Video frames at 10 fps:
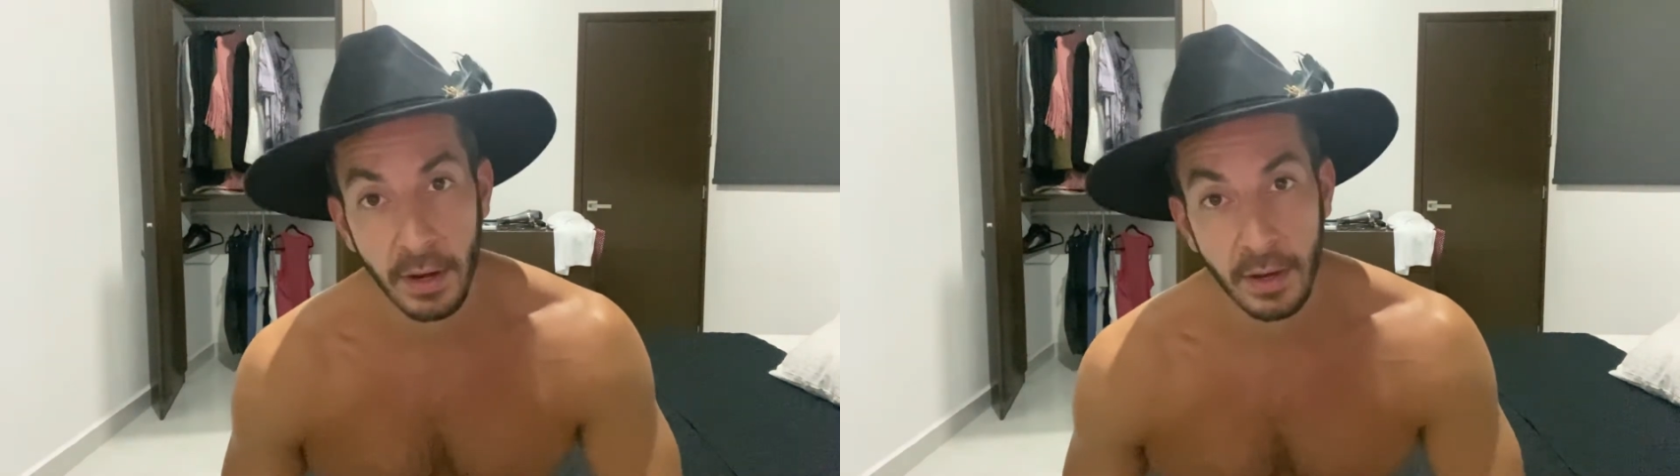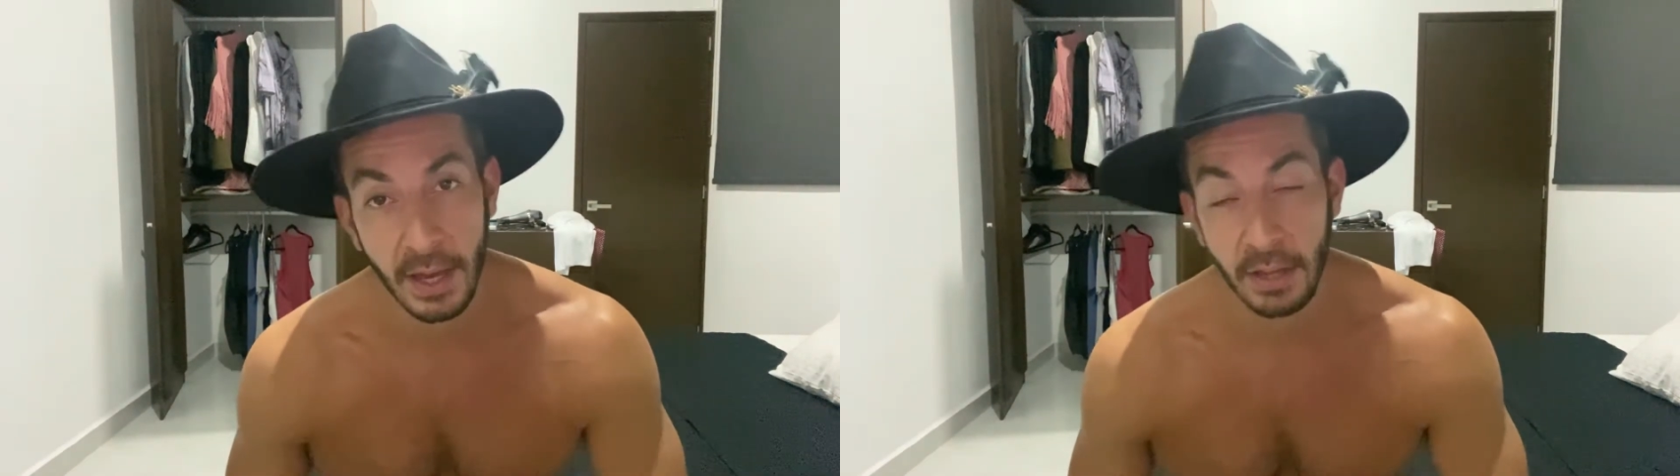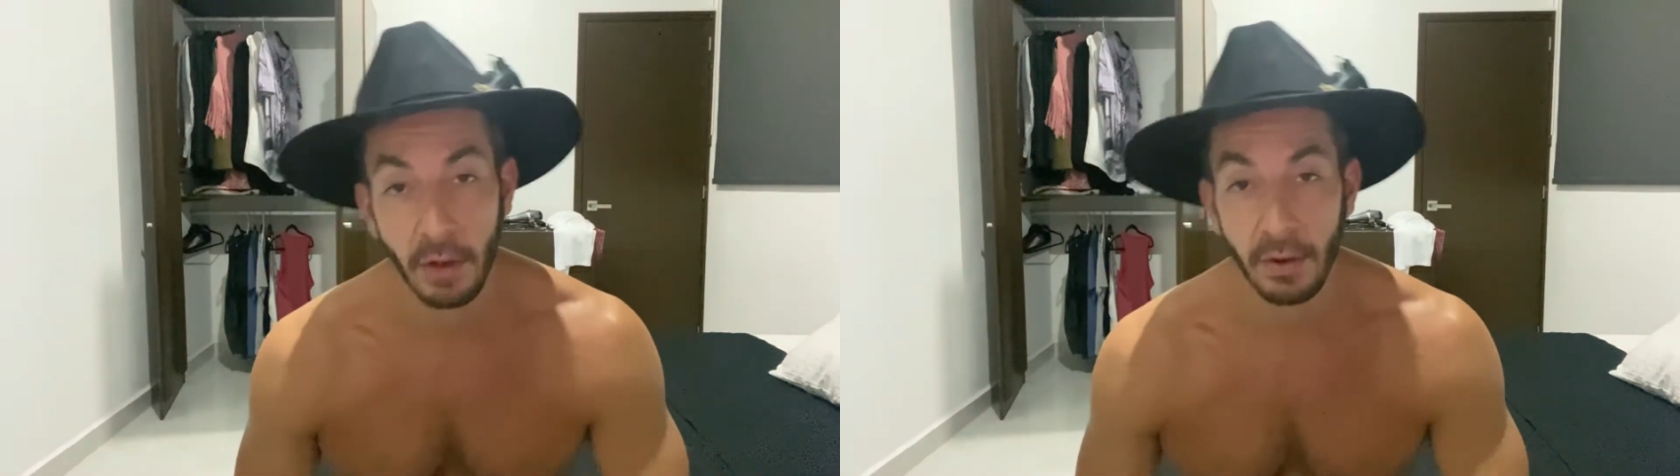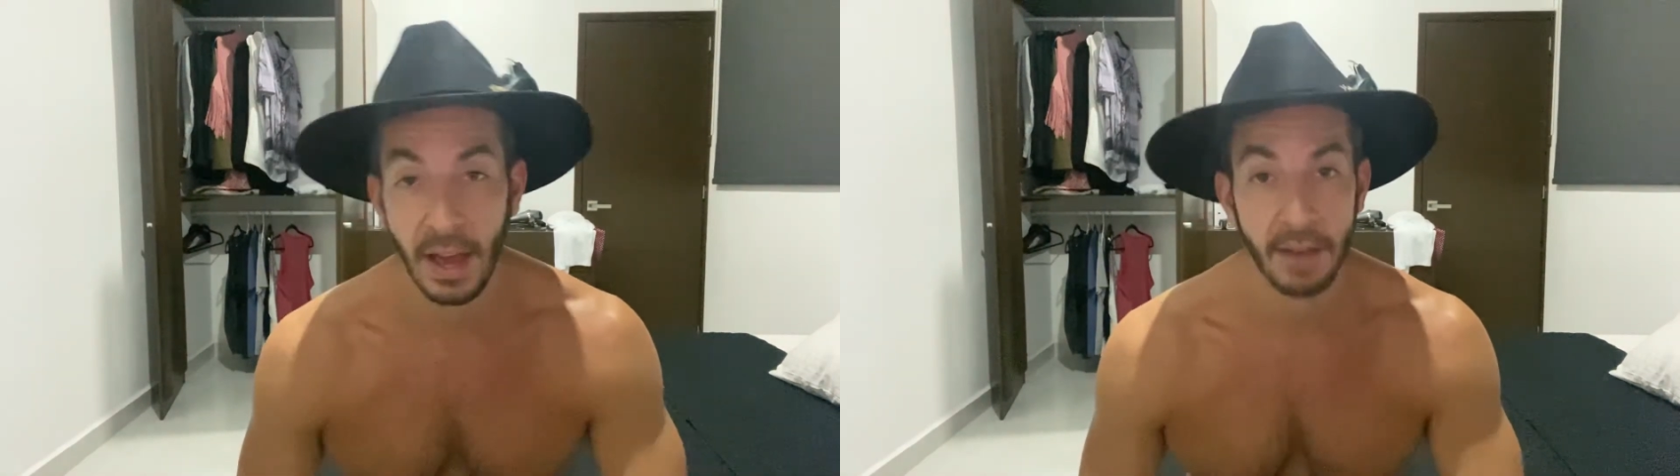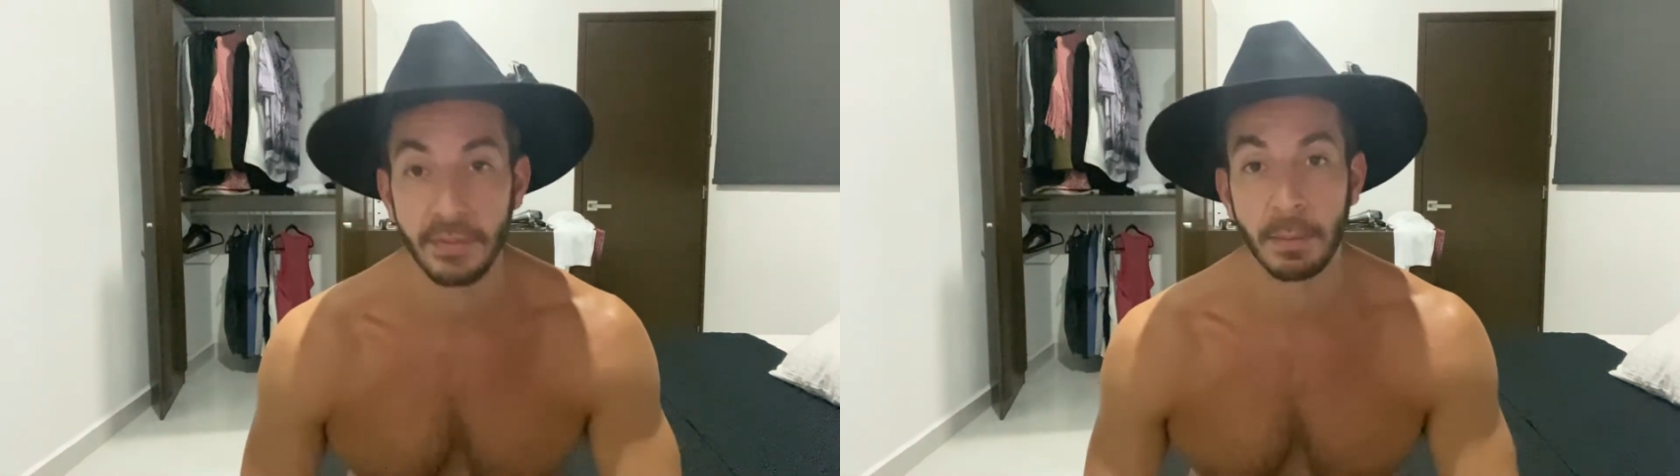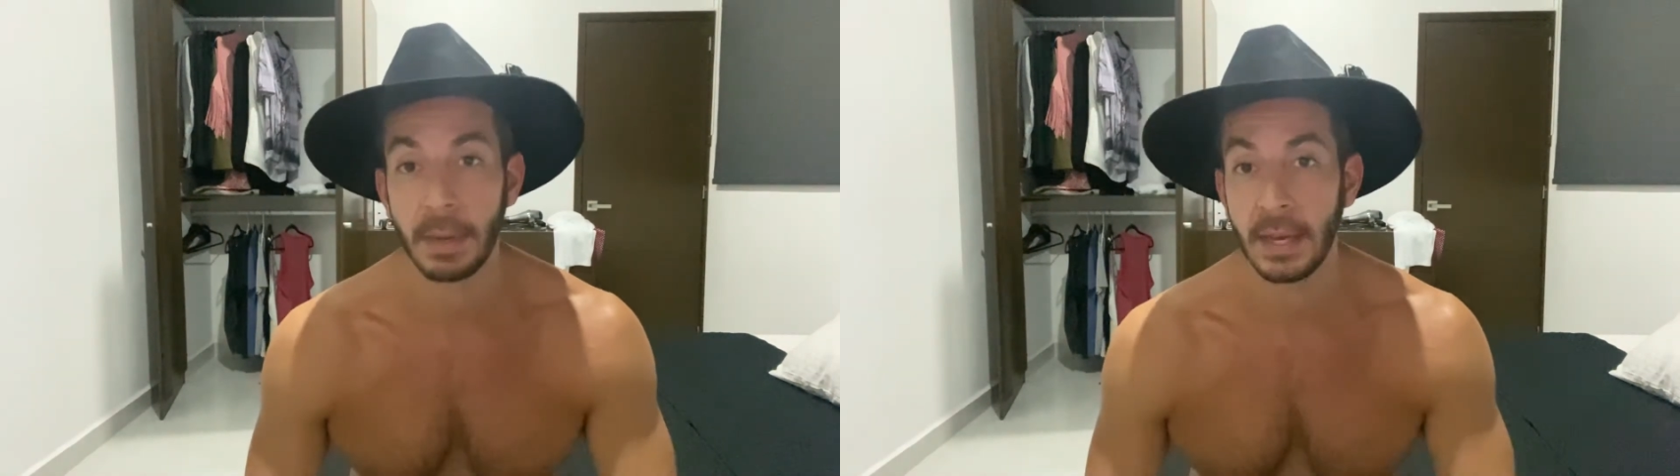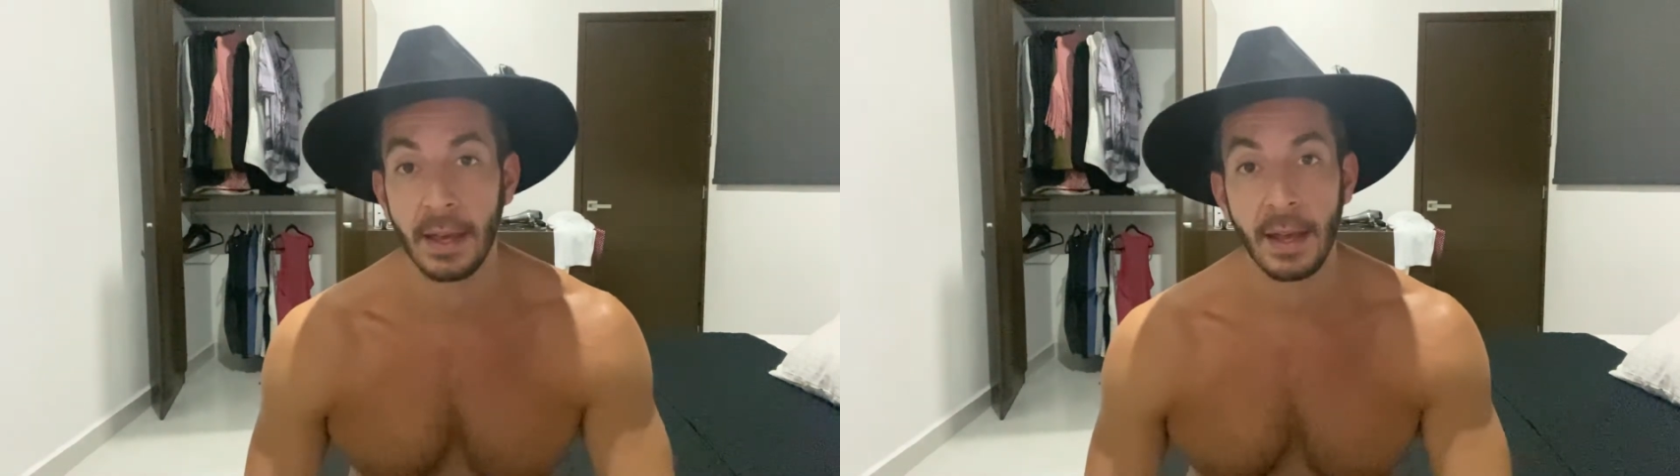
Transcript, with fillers: okay? you don't have to be